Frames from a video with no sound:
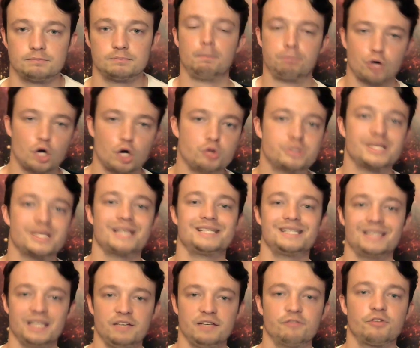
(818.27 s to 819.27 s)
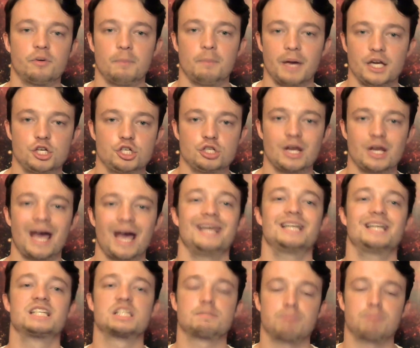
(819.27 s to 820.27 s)
But processing the information
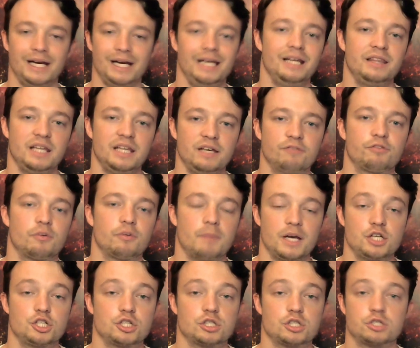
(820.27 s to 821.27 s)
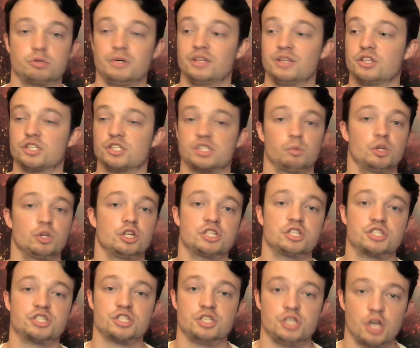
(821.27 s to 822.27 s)
and explaining the information to either someone
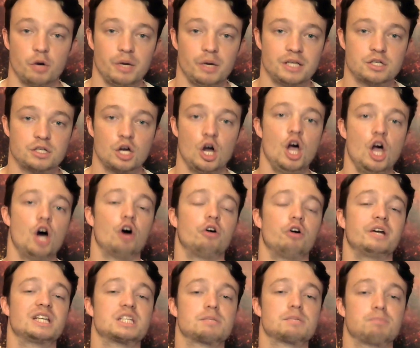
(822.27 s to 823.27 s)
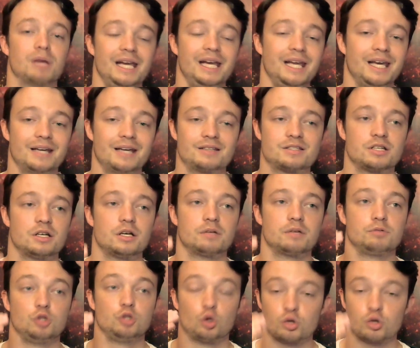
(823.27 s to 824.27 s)
that doesn't know it or explaining it
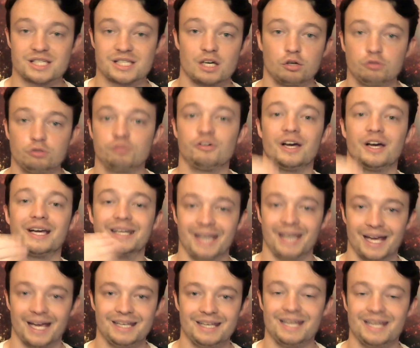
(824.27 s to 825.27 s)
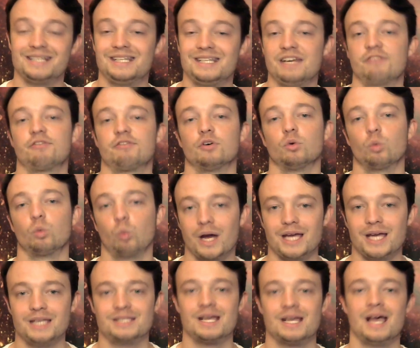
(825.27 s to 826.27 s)
to yourself again in different
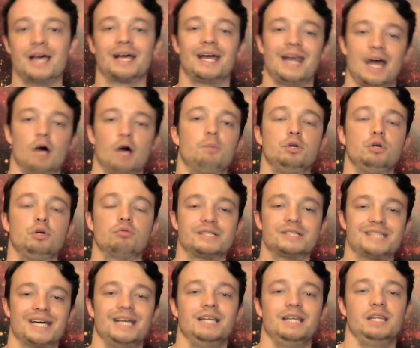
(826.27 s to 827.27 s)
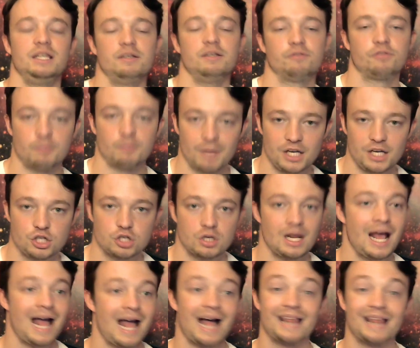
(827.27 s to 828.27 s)
ways can help you retain the
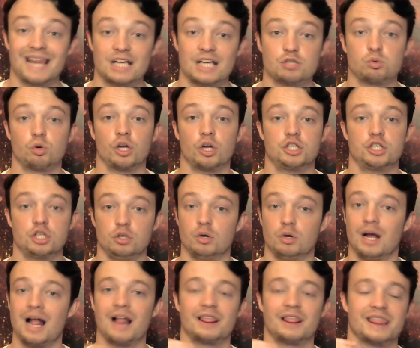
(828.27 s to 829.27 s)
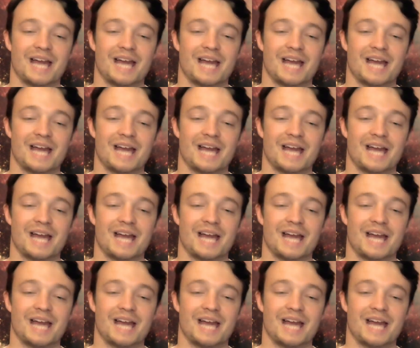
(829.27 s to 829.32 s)
information, and that's what I do.